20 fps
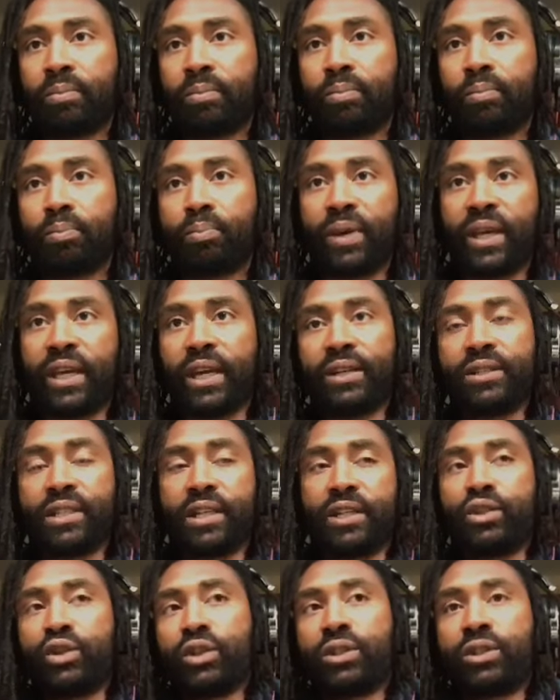because I
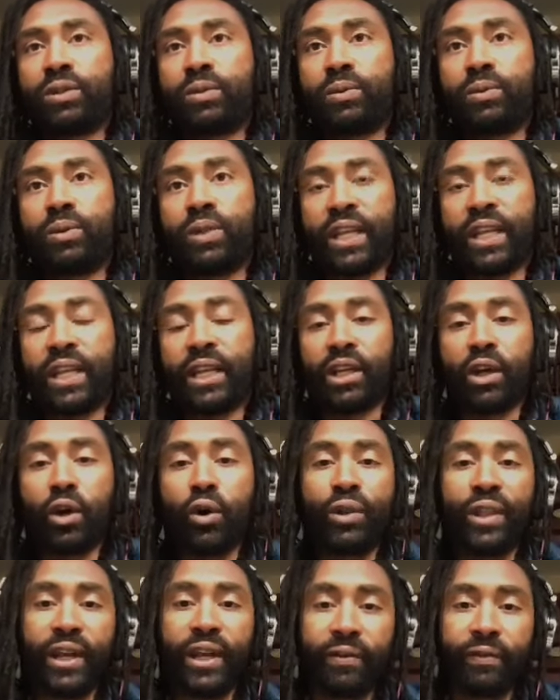just didn't go
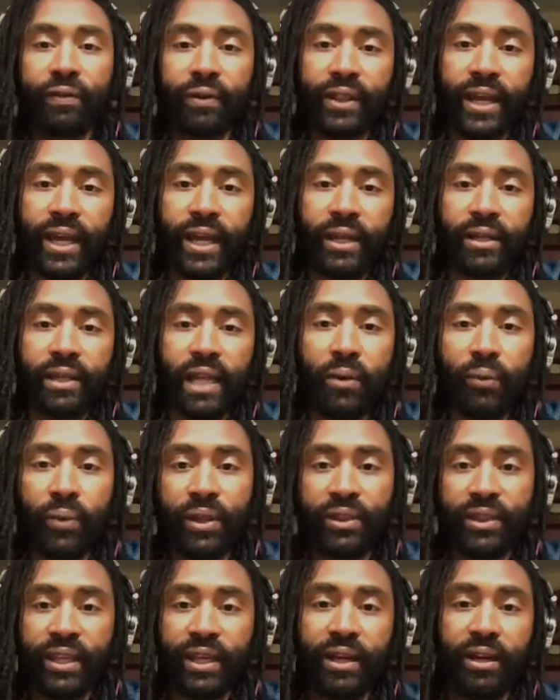there for that. I went
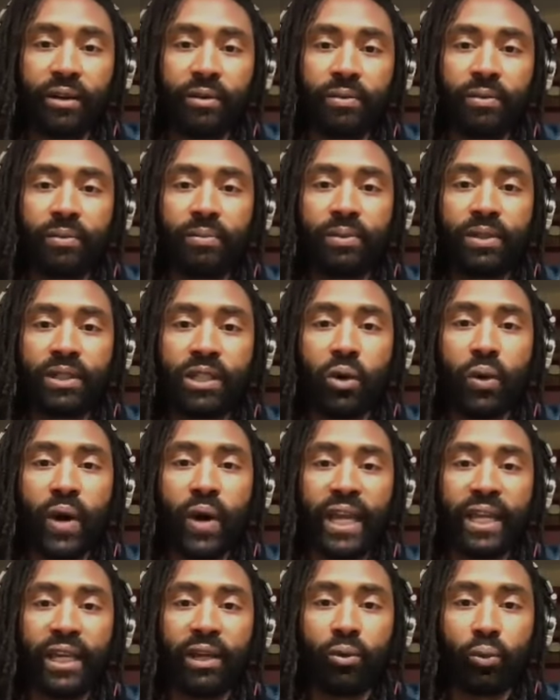there so I
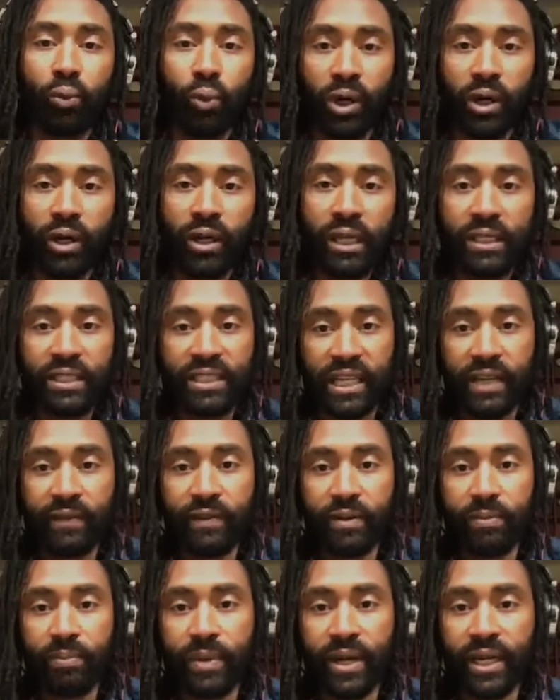could work, save
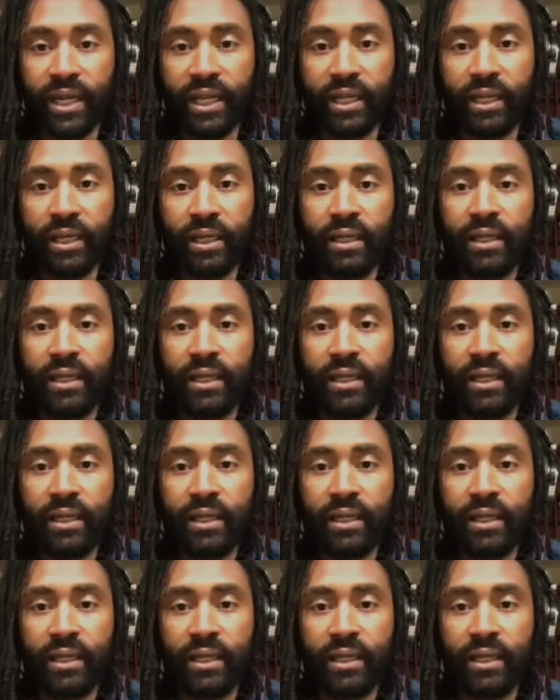up money,